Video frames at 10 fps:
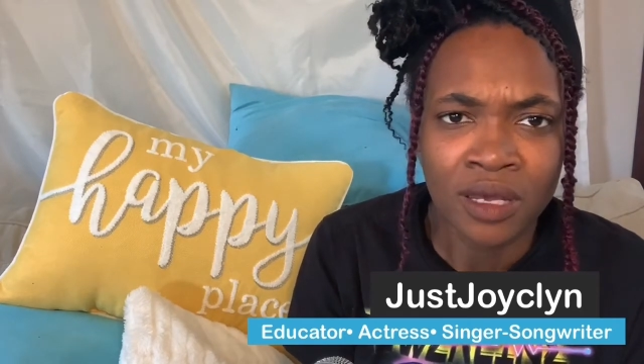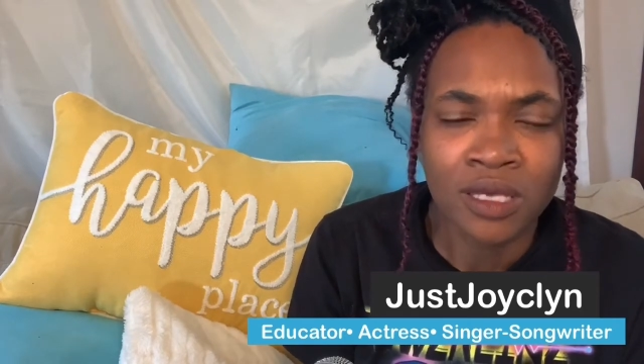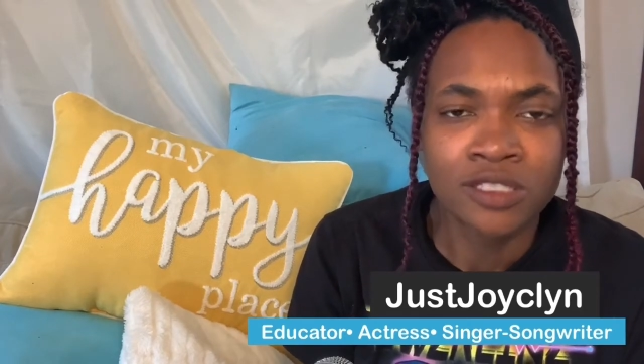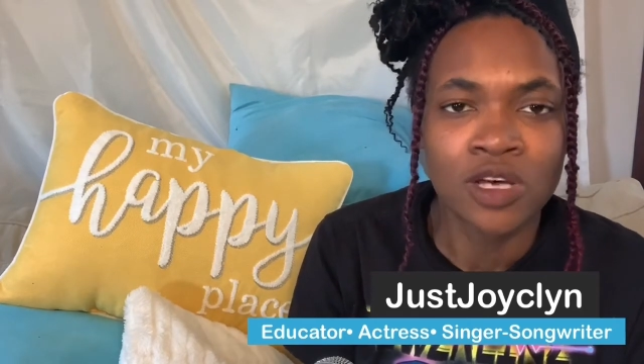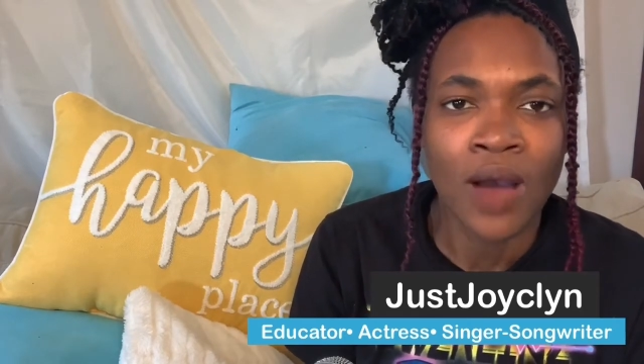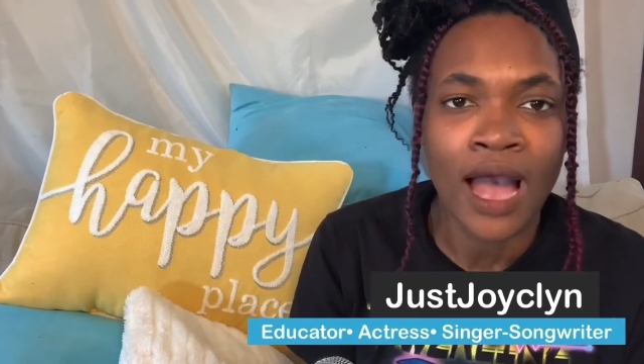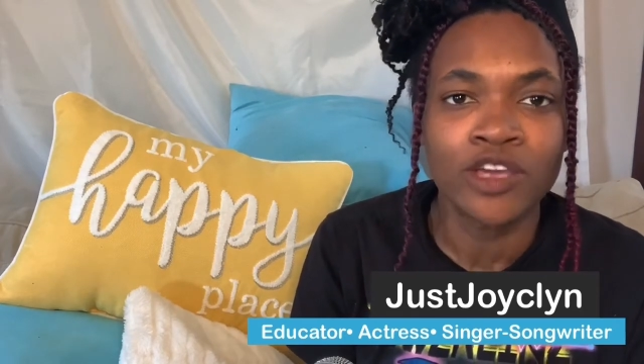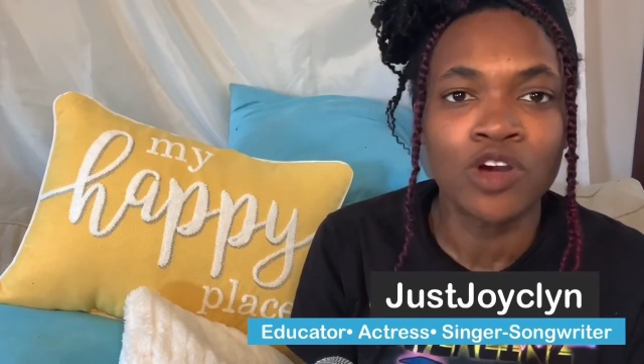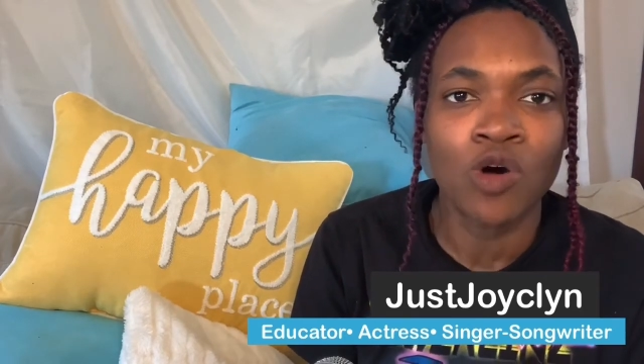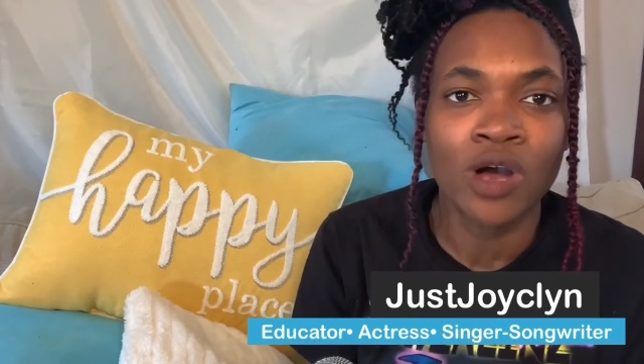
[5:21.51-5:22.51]
So how
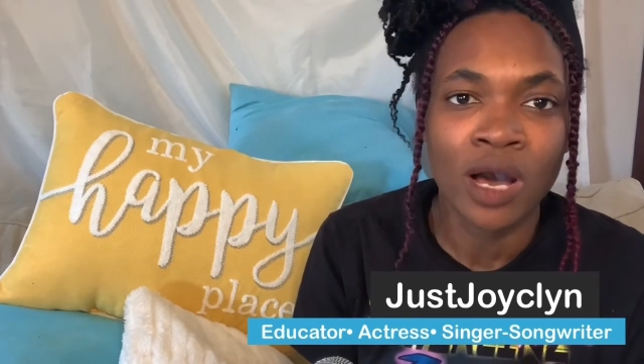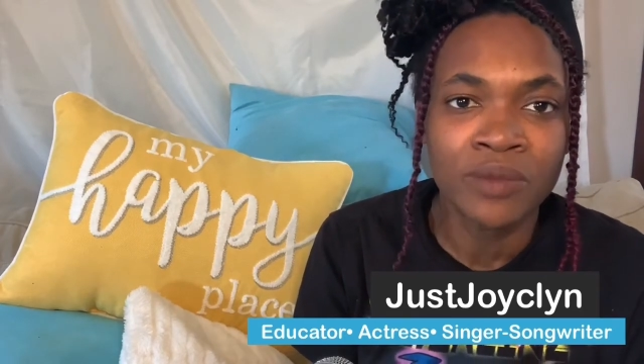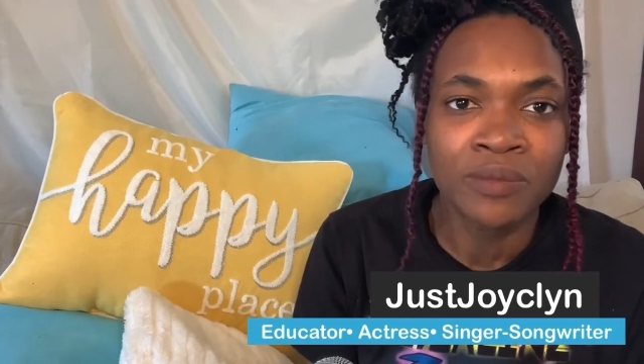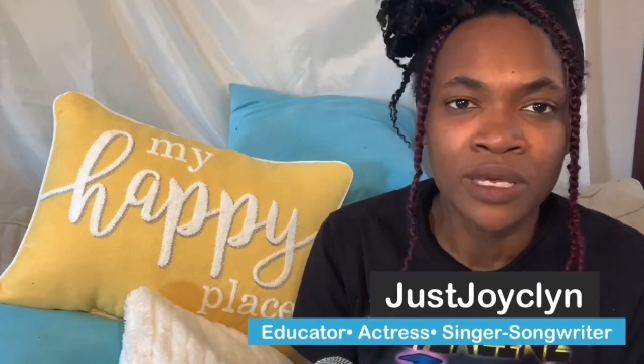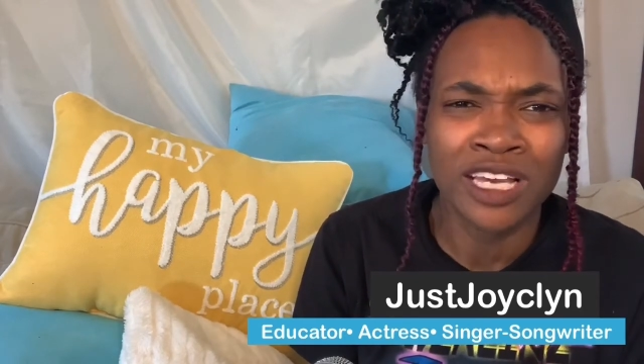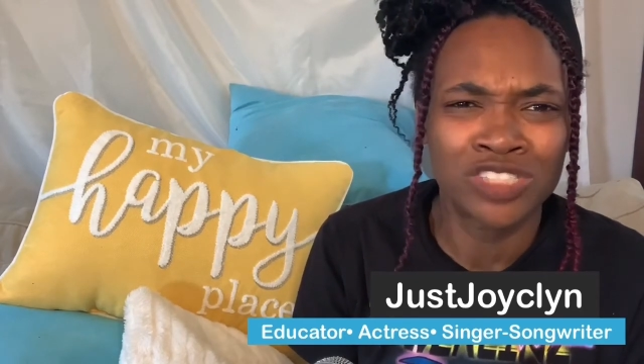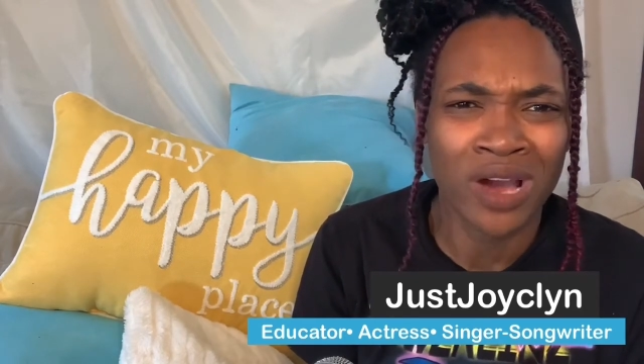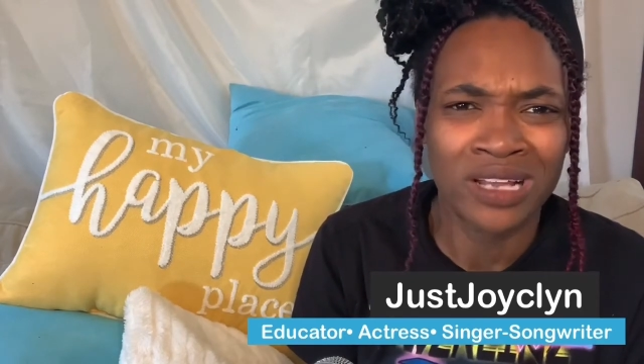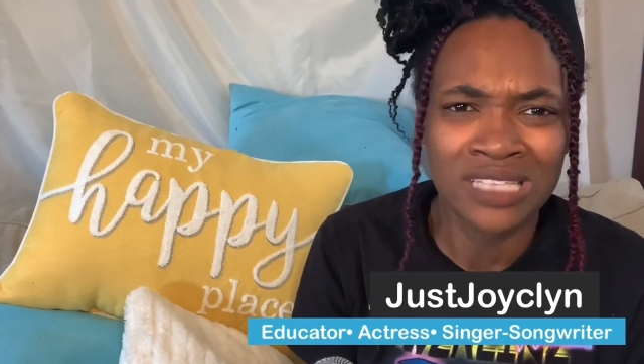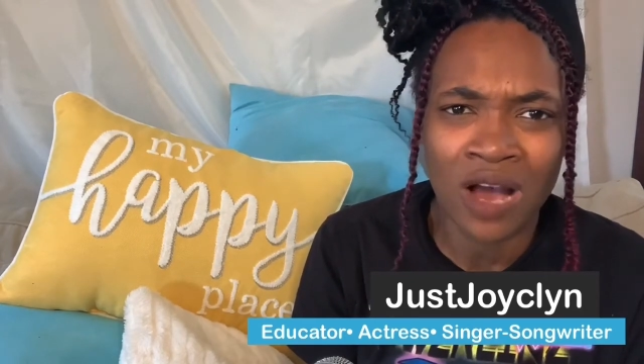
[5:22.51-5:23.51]
you gonna come to me and try
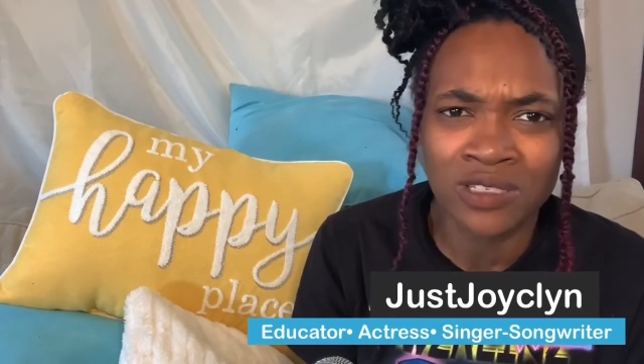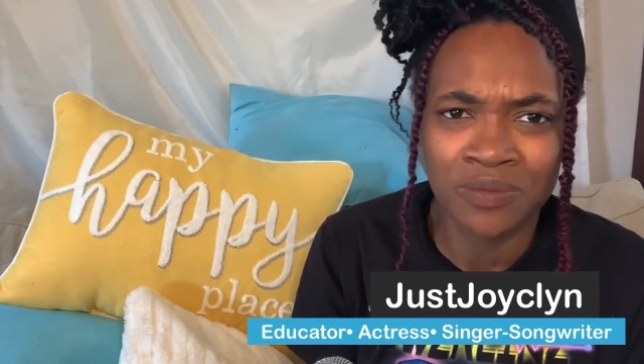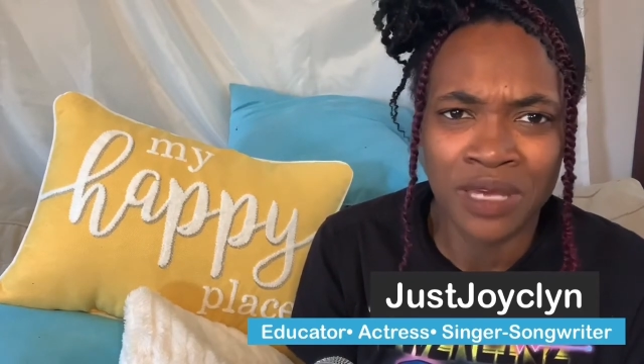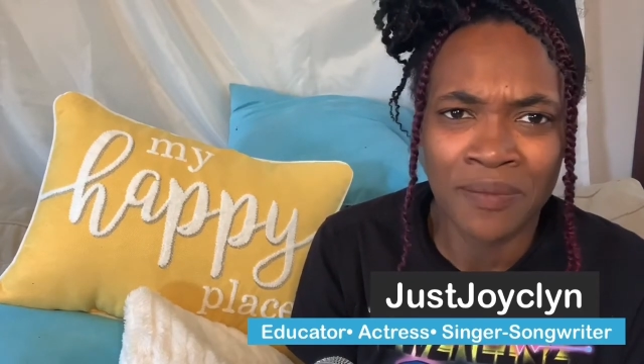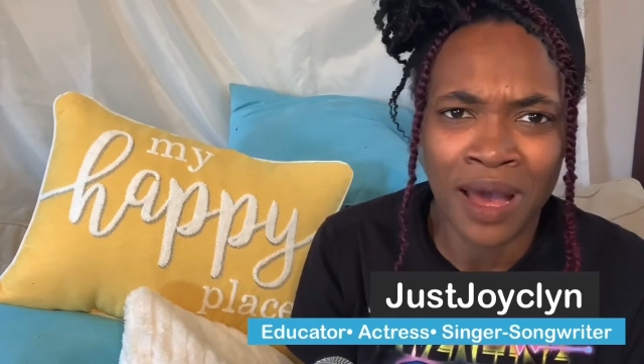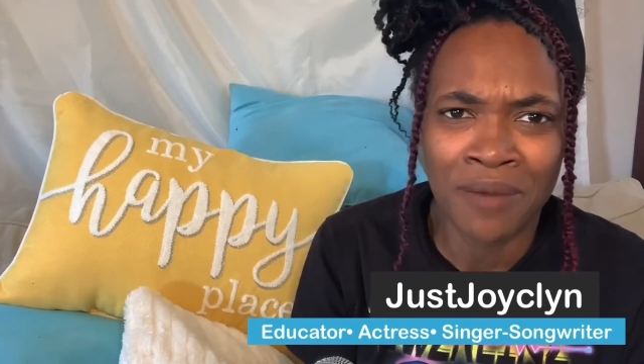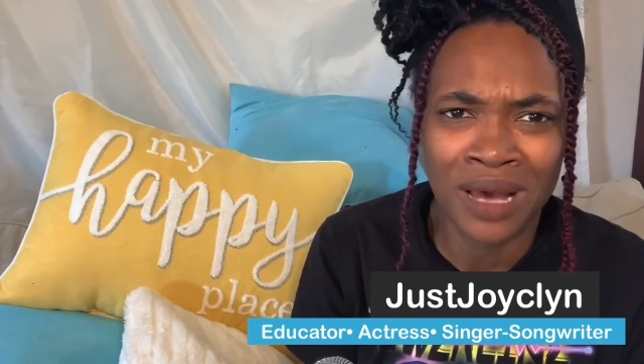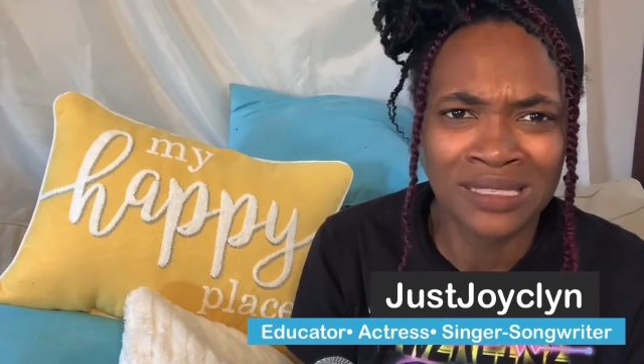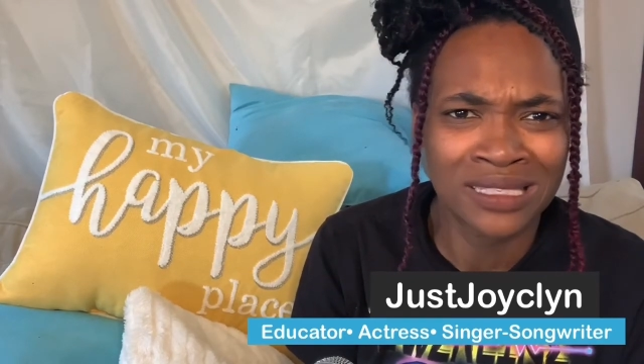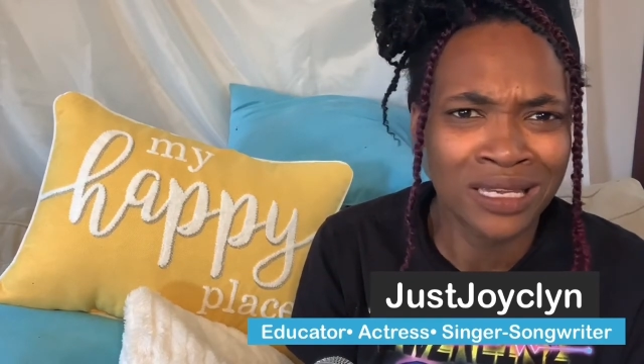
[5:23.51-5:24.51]
to talk to me about my
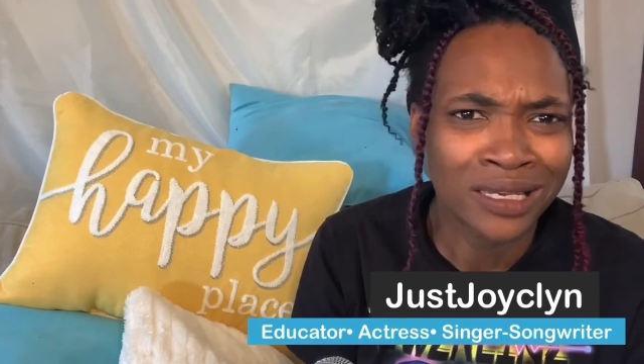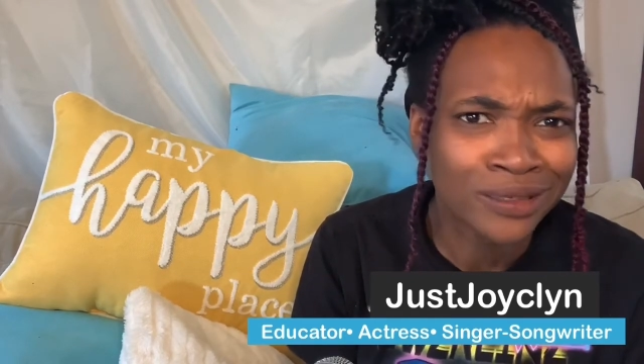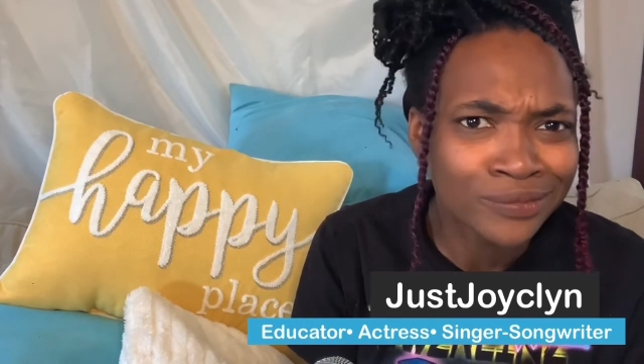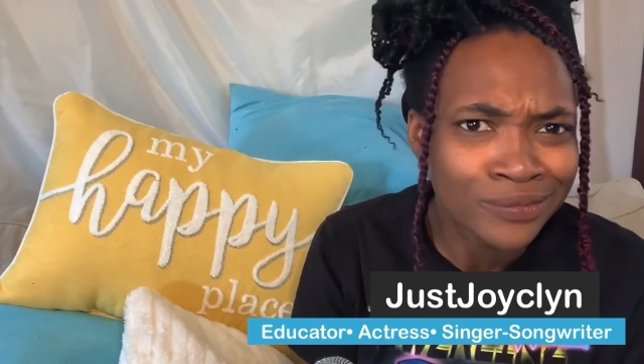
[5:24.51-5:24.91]
sin